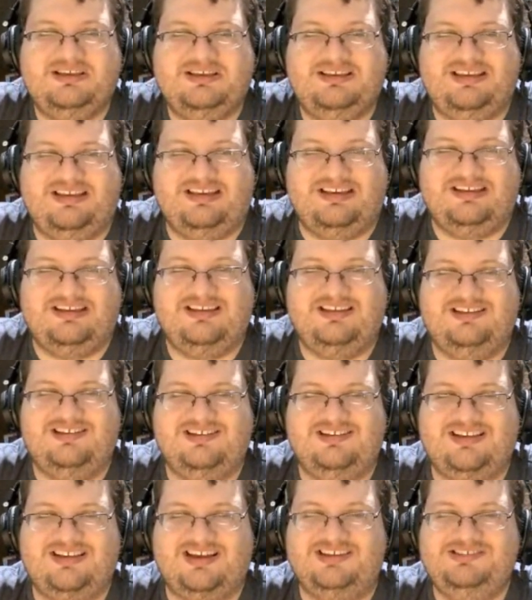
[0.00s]

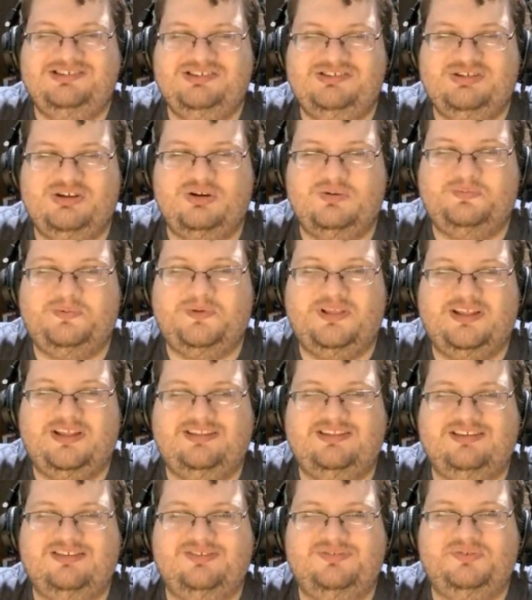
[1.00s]
Yeah, Katja's hoping
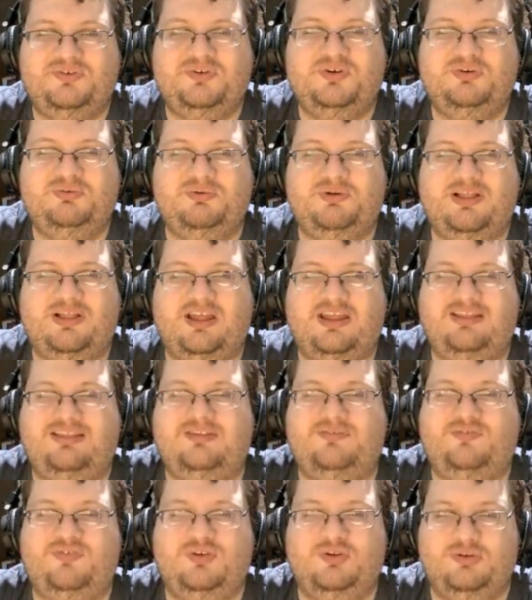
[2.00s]
that this food will
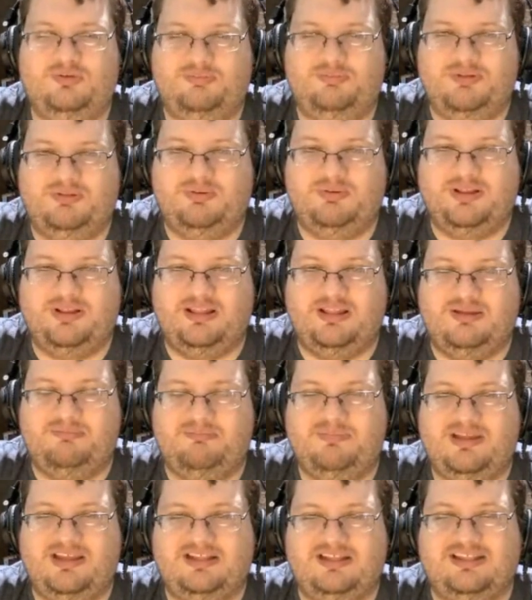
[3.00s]
end the feud between
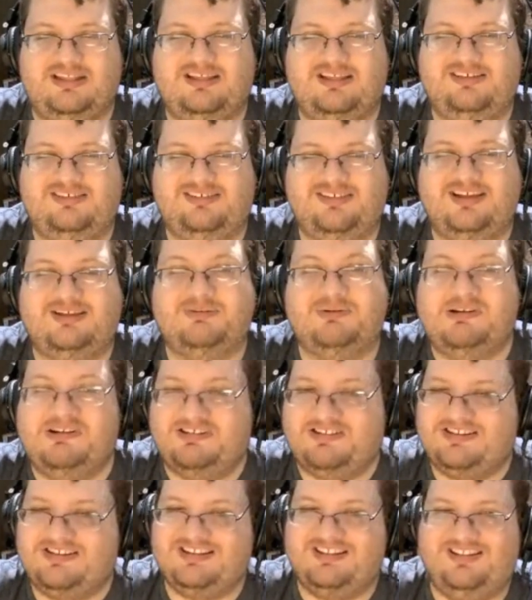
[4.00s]
them. And Lily's like,
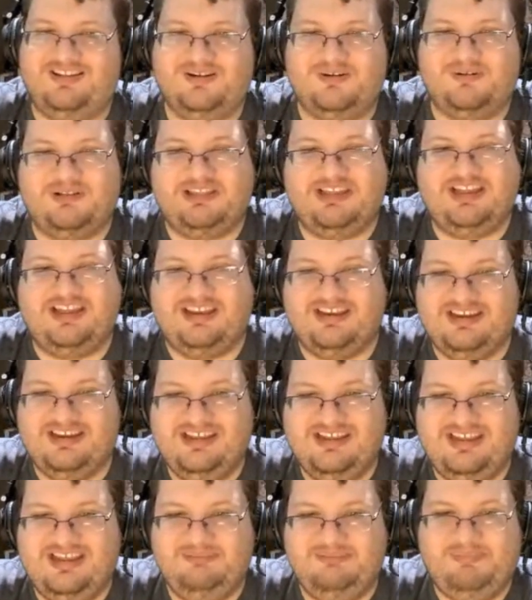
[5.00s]
well, good luck with that.
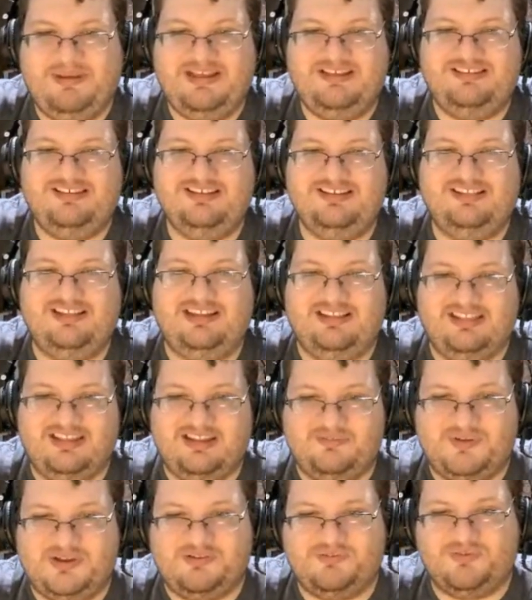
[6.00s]
He's basically
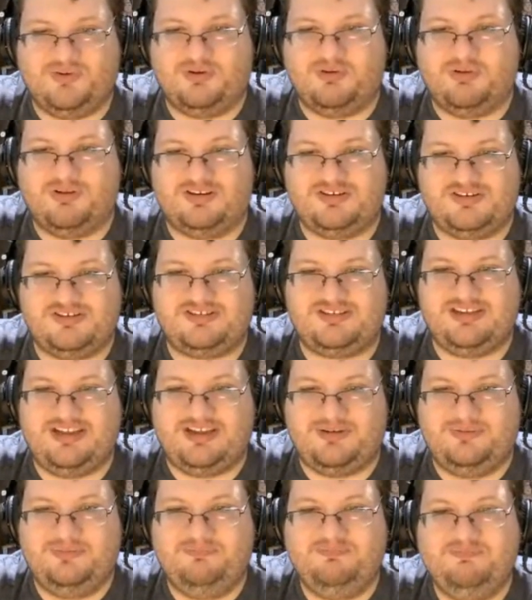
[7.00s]
living for grudges
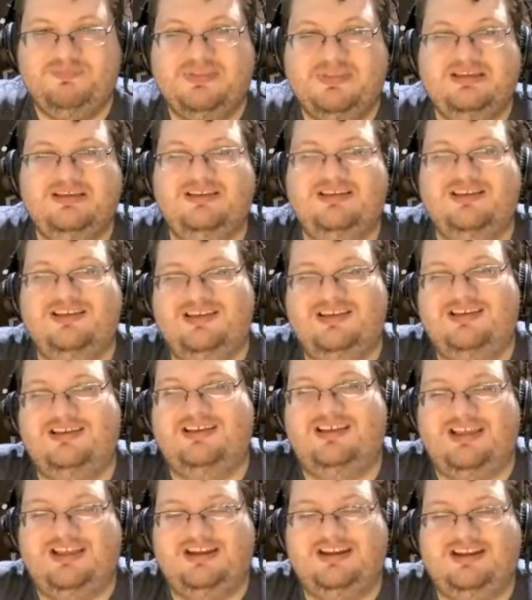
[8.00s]
now.
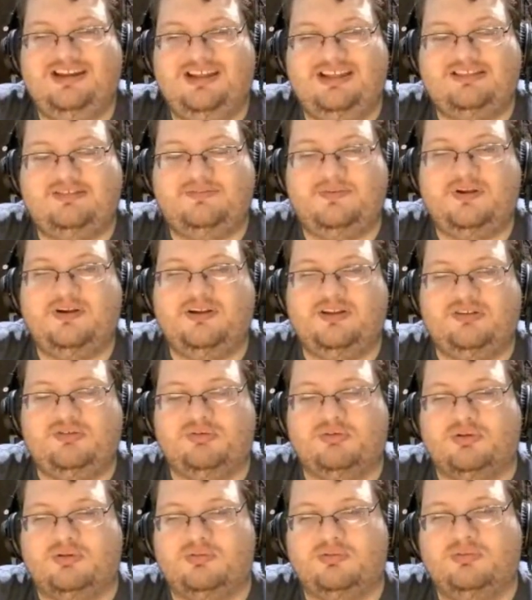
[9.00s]
It's very
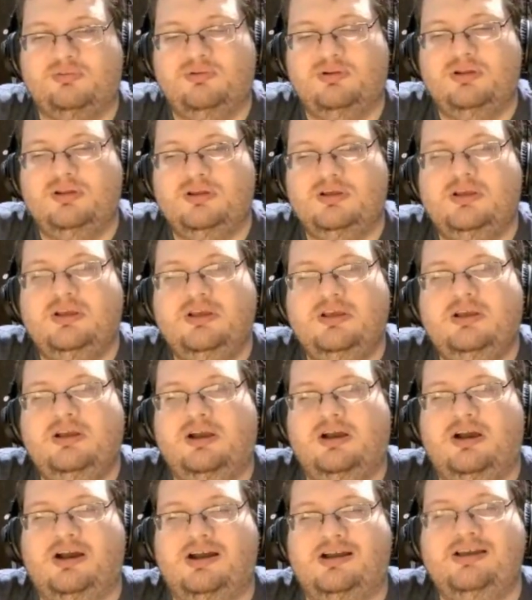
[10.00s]
true.
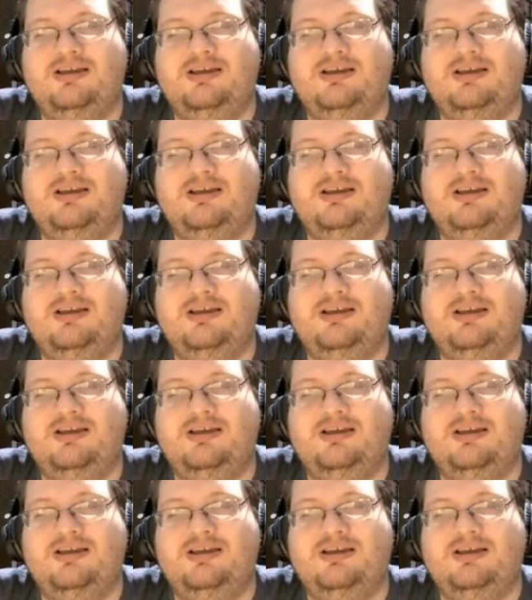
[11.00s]
Uh,